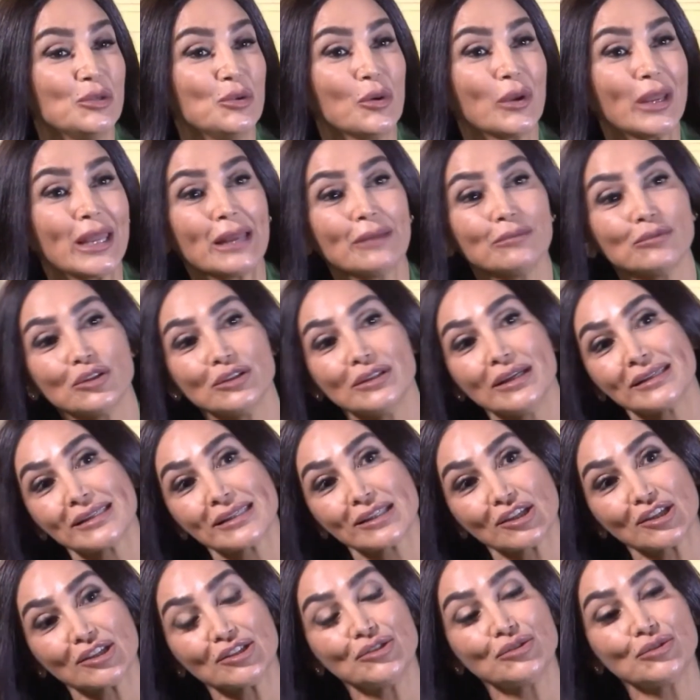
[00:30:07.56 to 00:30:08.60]
you came to this
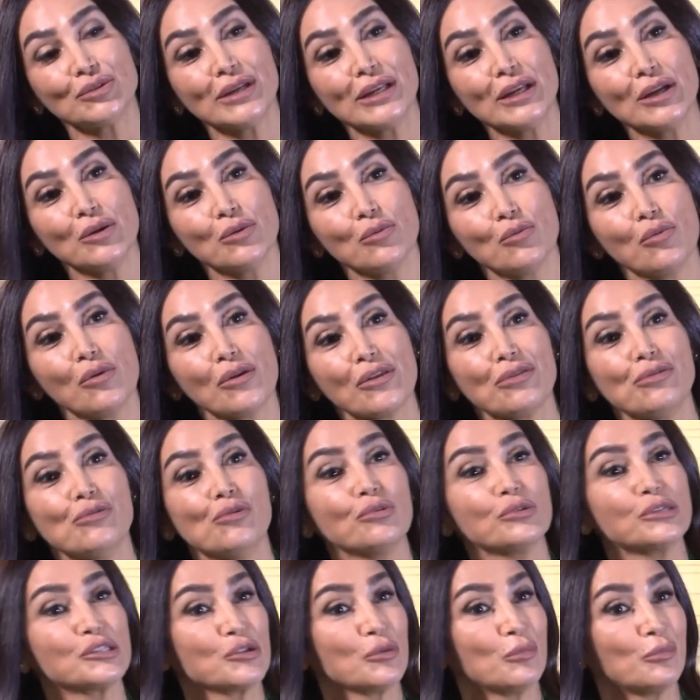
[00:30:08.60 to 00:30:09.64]
country with
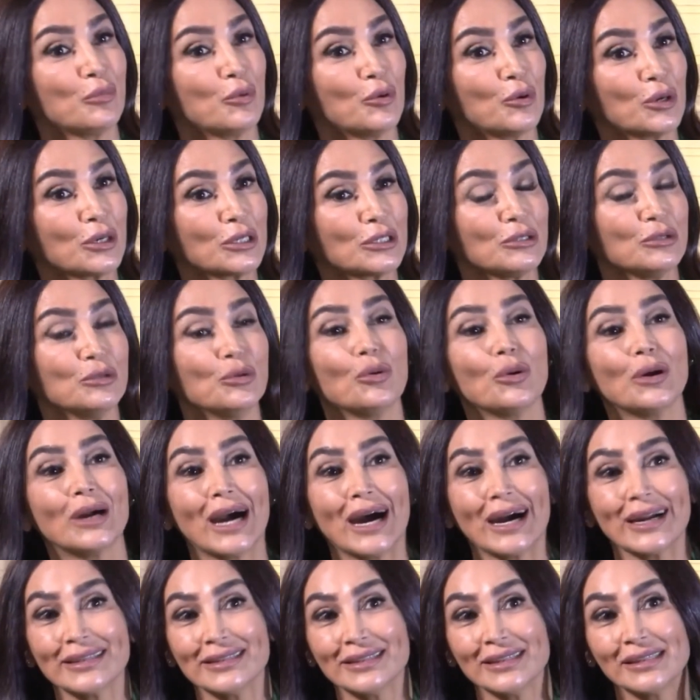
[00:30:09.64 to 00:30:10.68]
no support, no
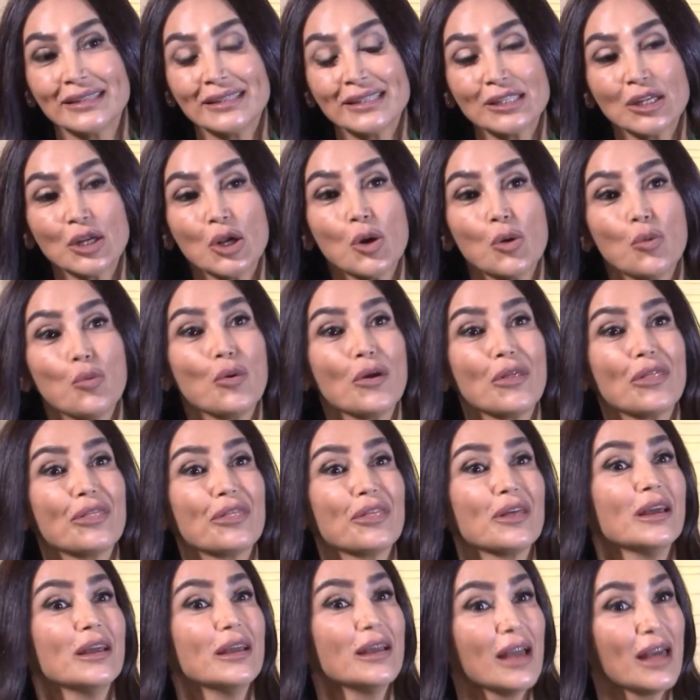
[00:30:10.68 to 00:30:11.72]
guidance, with
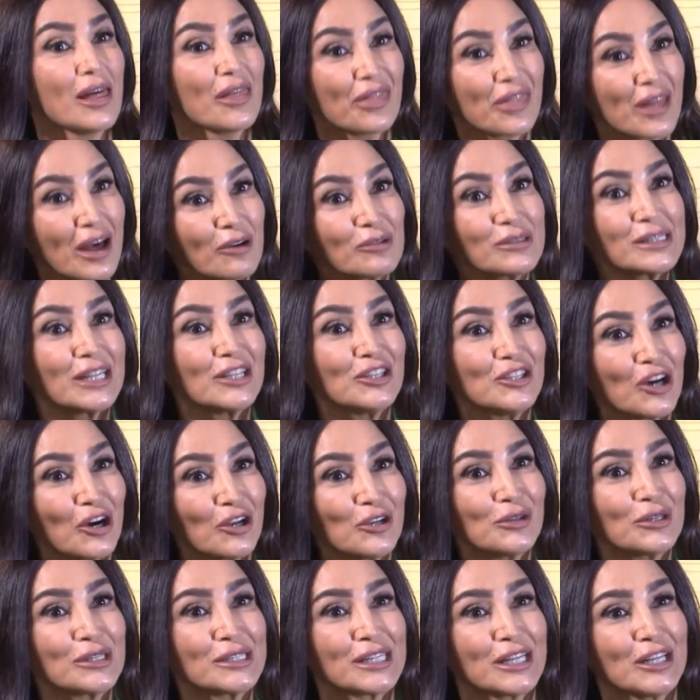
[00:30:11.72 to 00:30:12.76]

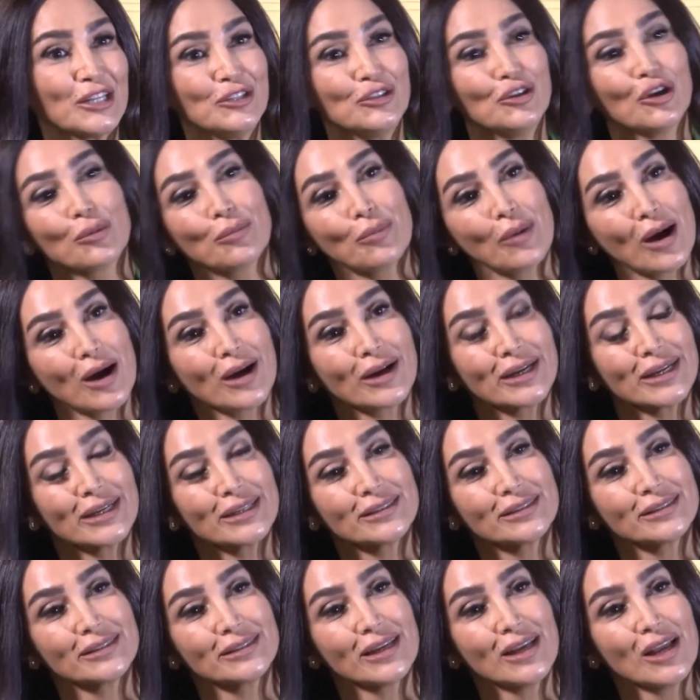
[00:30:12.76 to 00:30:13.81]
$1,000 in your
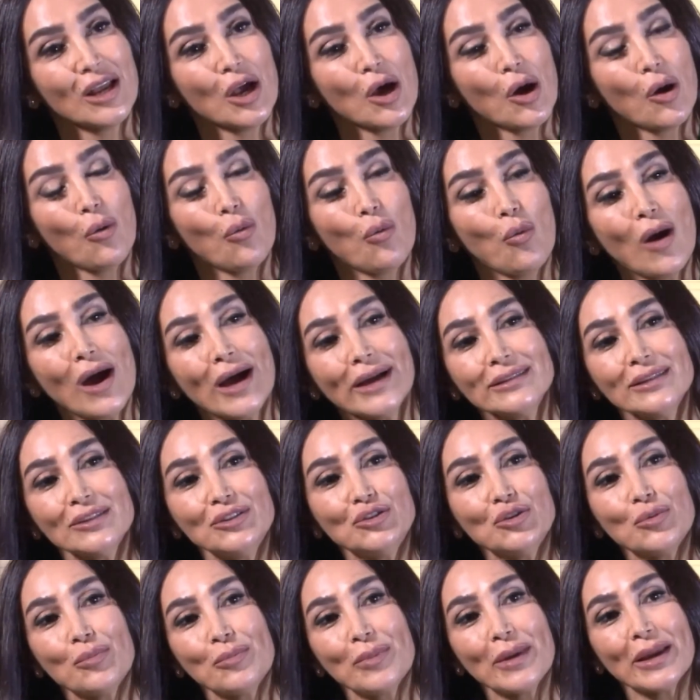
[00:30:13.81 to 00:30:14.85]
pocket. Why did
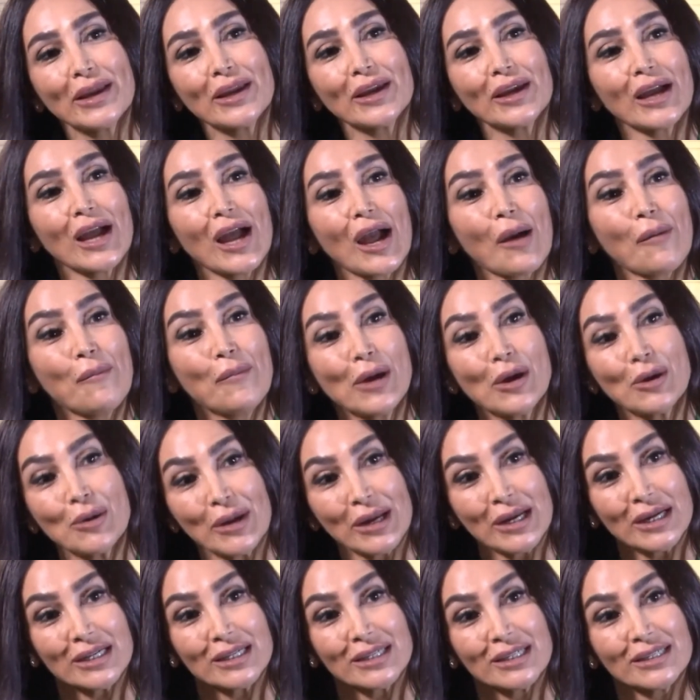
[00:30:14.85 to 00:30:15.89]
you pick
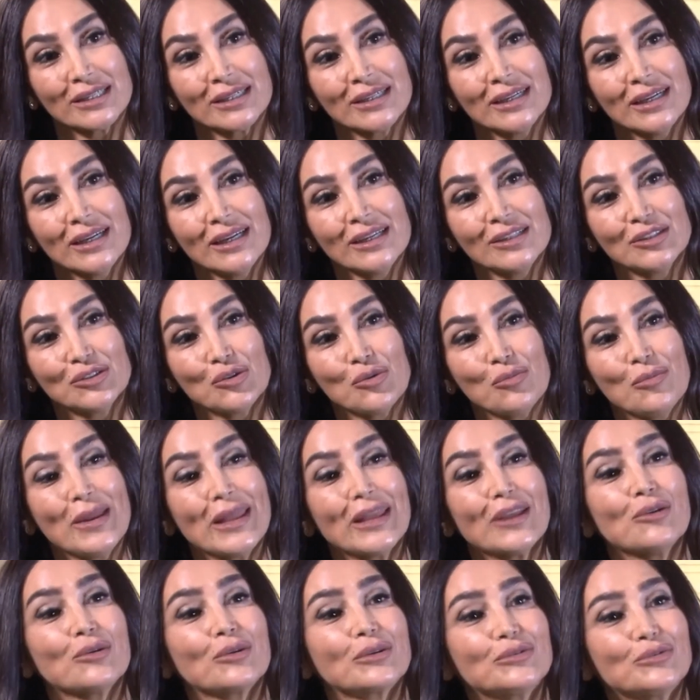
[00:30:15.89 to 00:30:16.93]
America to
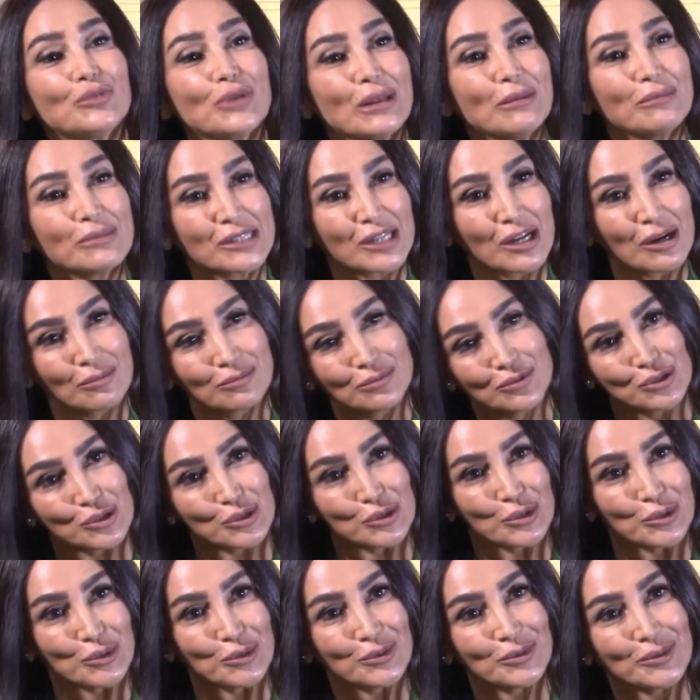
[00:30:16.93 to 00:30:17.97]
make your dreams come
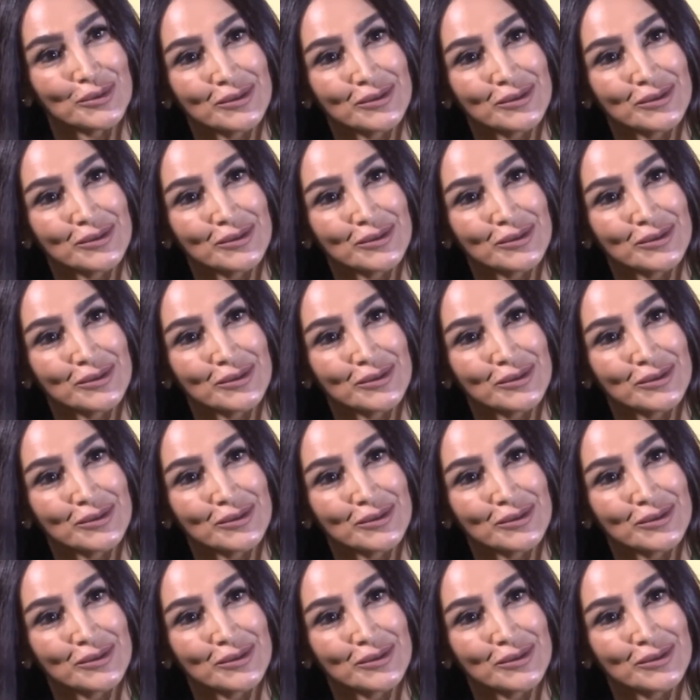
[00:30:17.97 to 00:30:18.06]
true?